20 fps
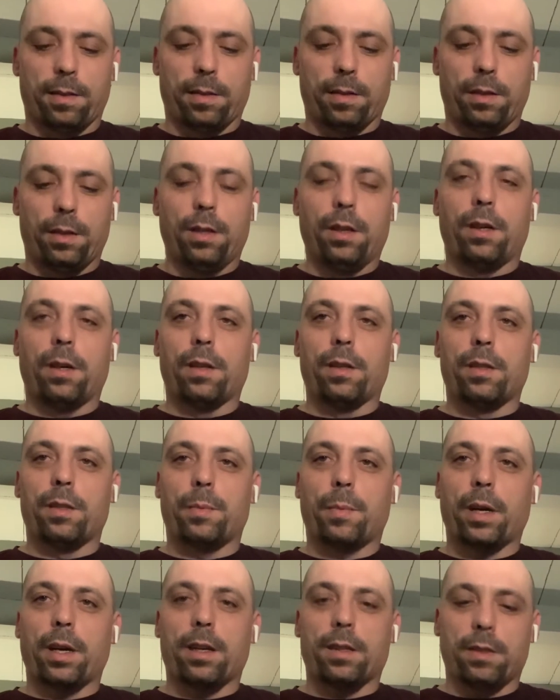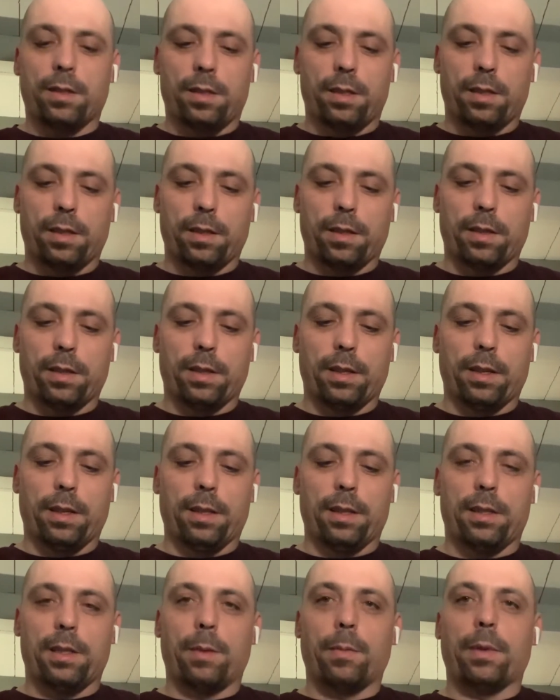euros, pounds,
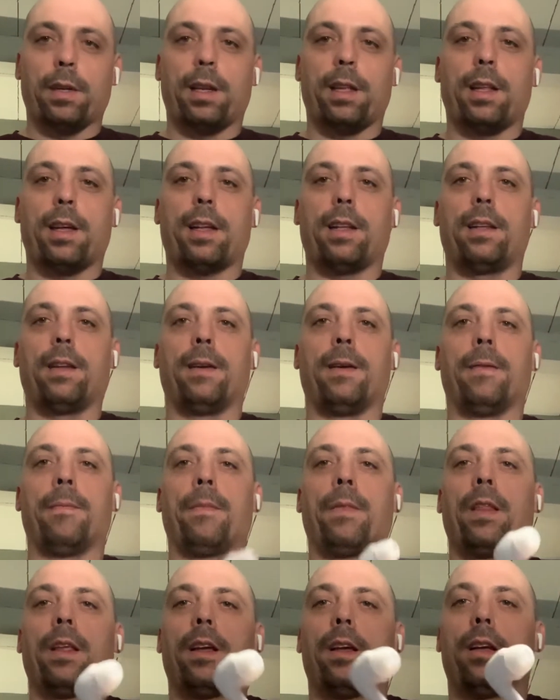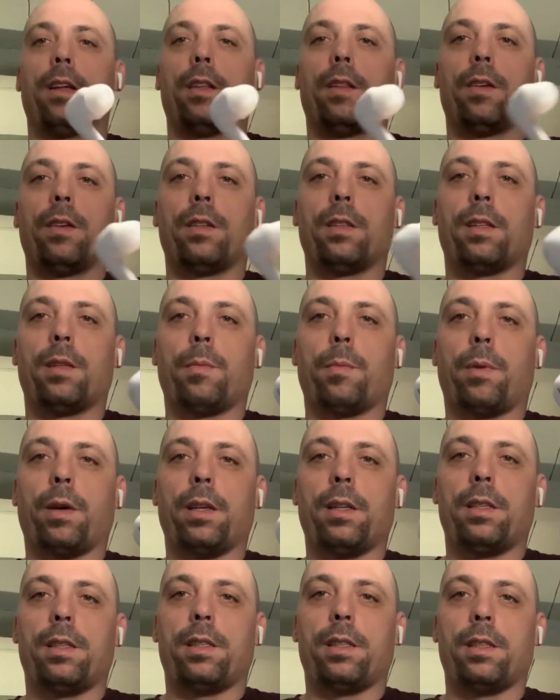something like that. Those are the
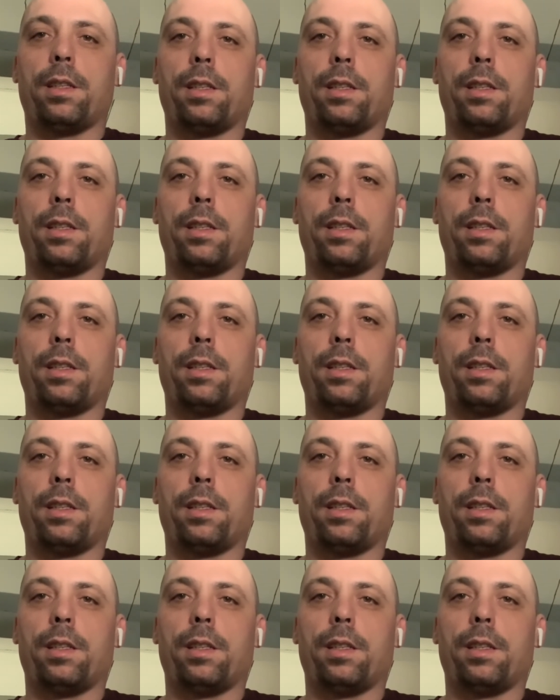buds.